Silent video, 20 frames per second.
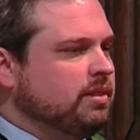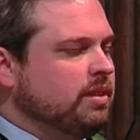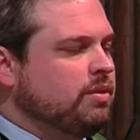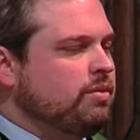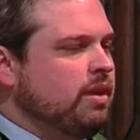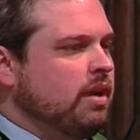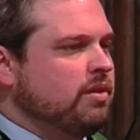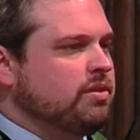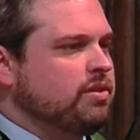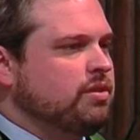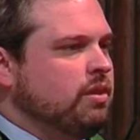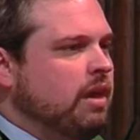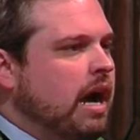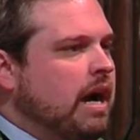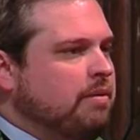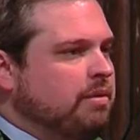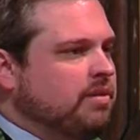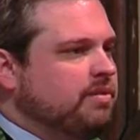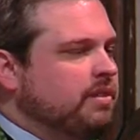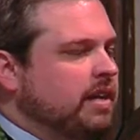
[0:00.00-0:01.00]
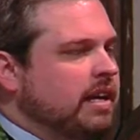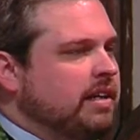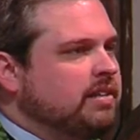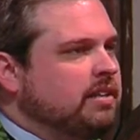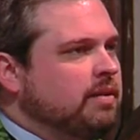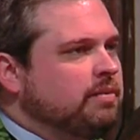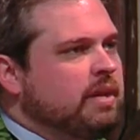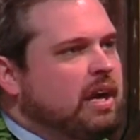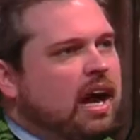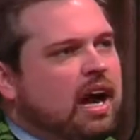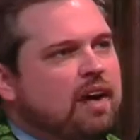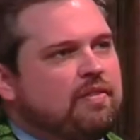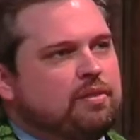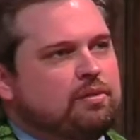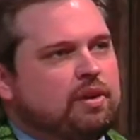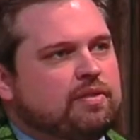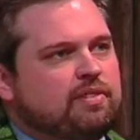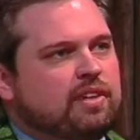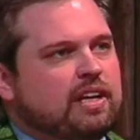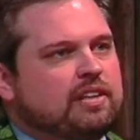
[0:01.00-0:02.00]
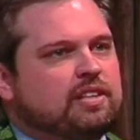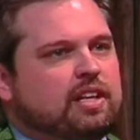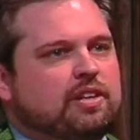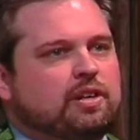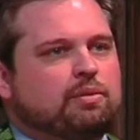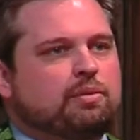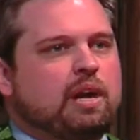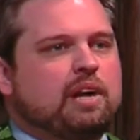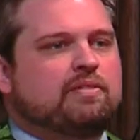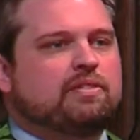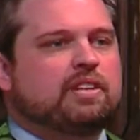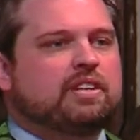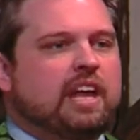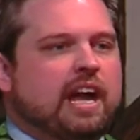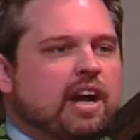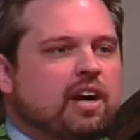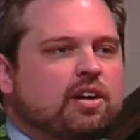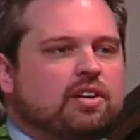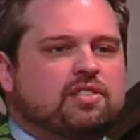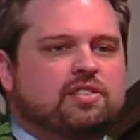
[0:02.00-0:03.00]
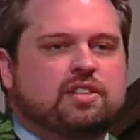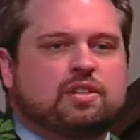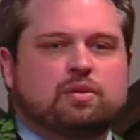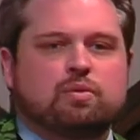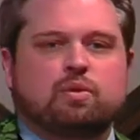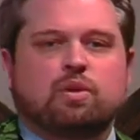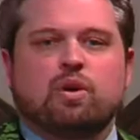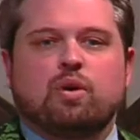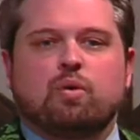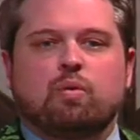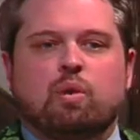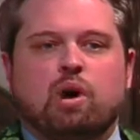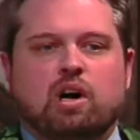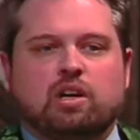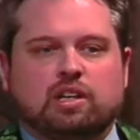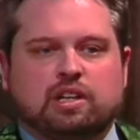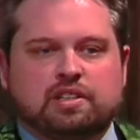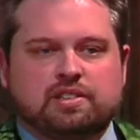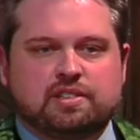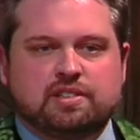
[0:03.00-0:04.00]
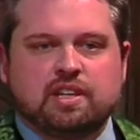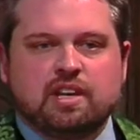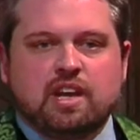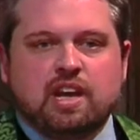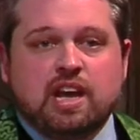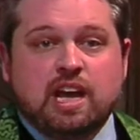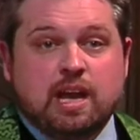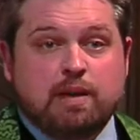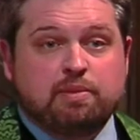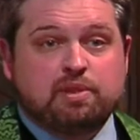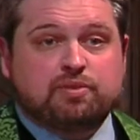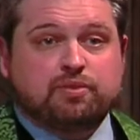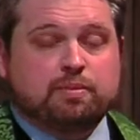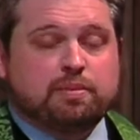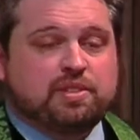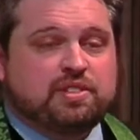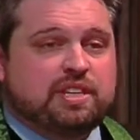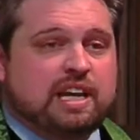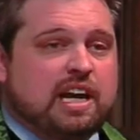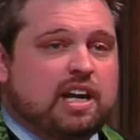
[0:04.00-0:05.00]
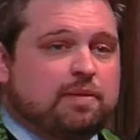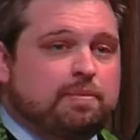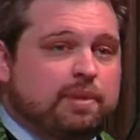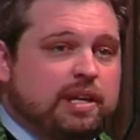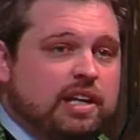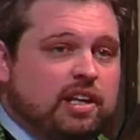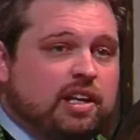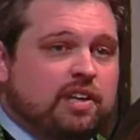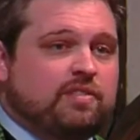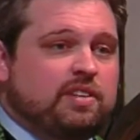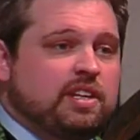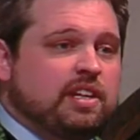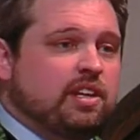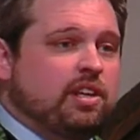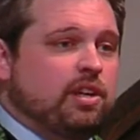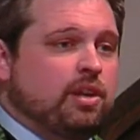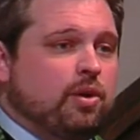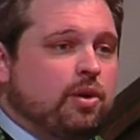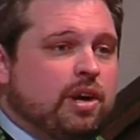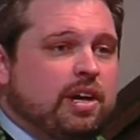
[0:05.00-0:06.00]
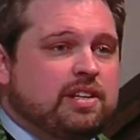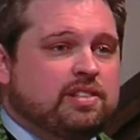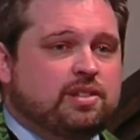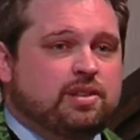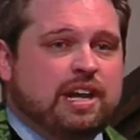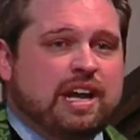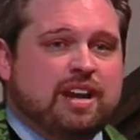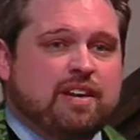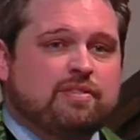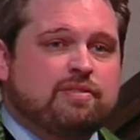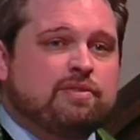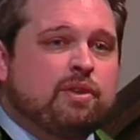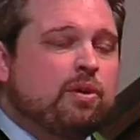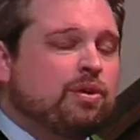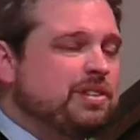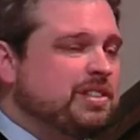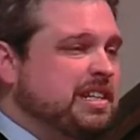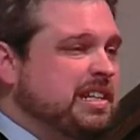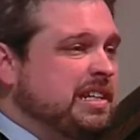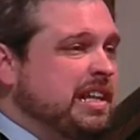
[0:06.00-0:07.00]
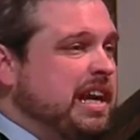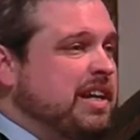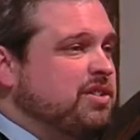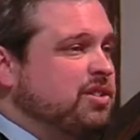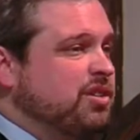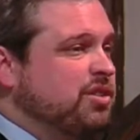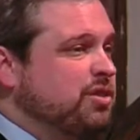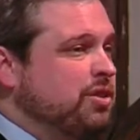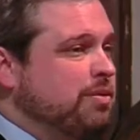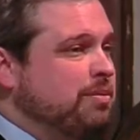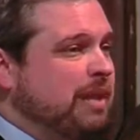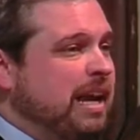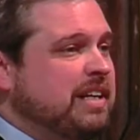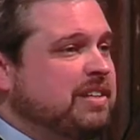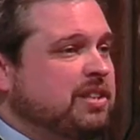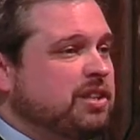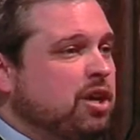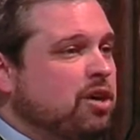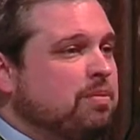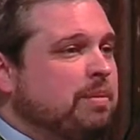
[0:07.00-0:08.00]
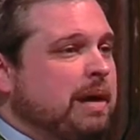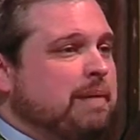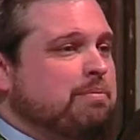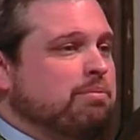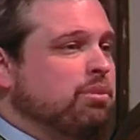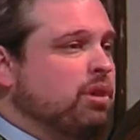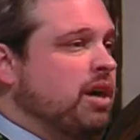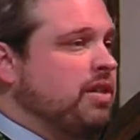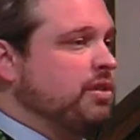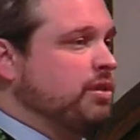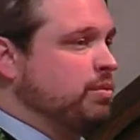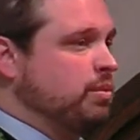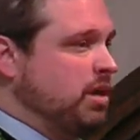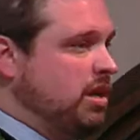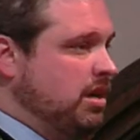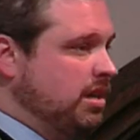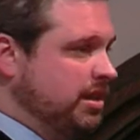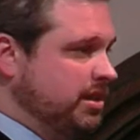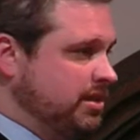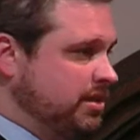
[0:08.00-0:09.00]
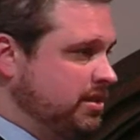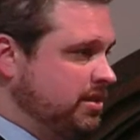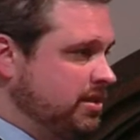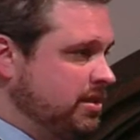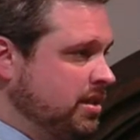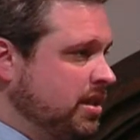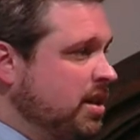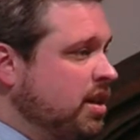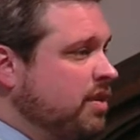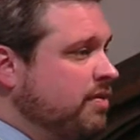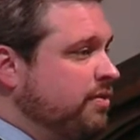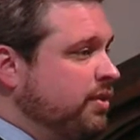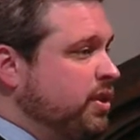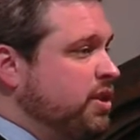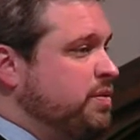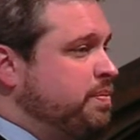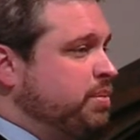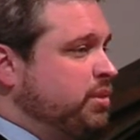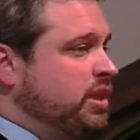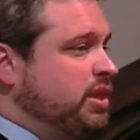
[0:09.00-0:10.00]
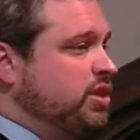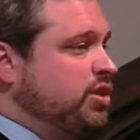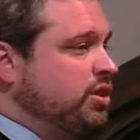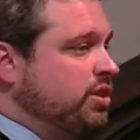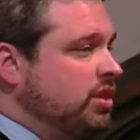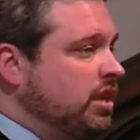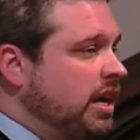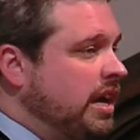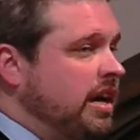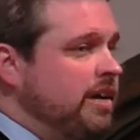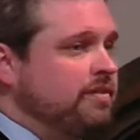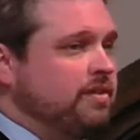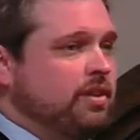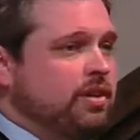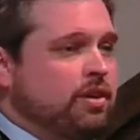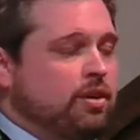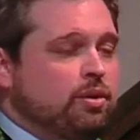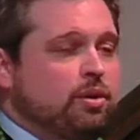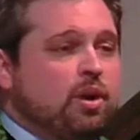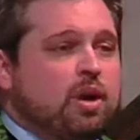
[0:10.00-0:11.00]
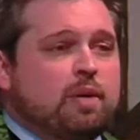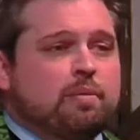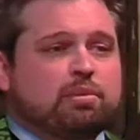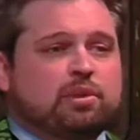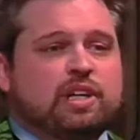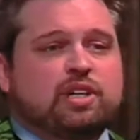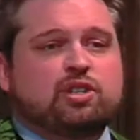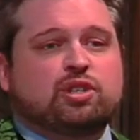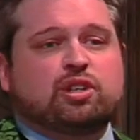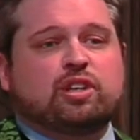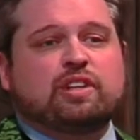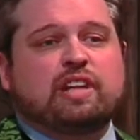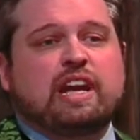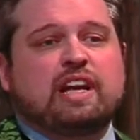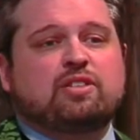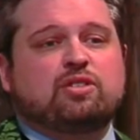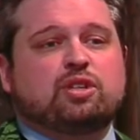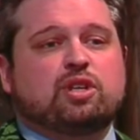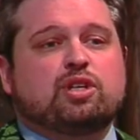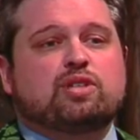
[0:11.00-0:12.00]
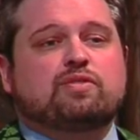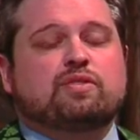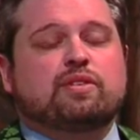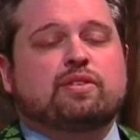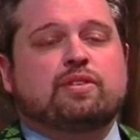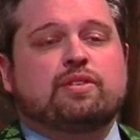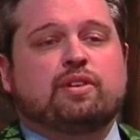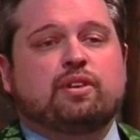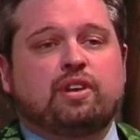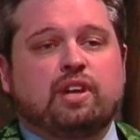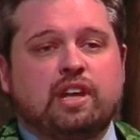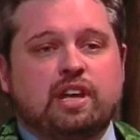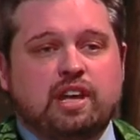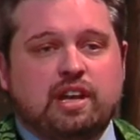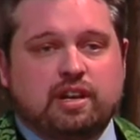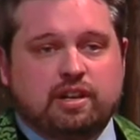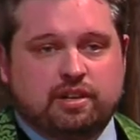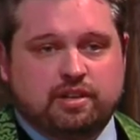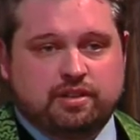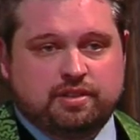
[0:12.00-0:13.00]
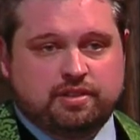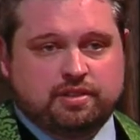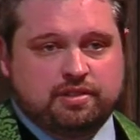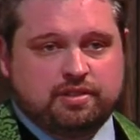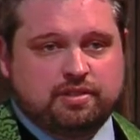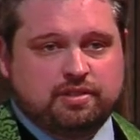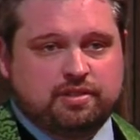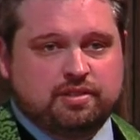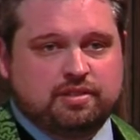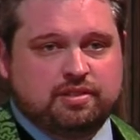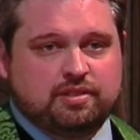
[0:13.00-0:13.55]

Who else do I reflect on? Well, I often reflect on the Reverend Harrison Wallace. He was from the South, but he lived in Illinois, so he had a folksy nature to him, liked to go by Brother Wallace. First preacher I ever knew. Preacher in that church for 30 years.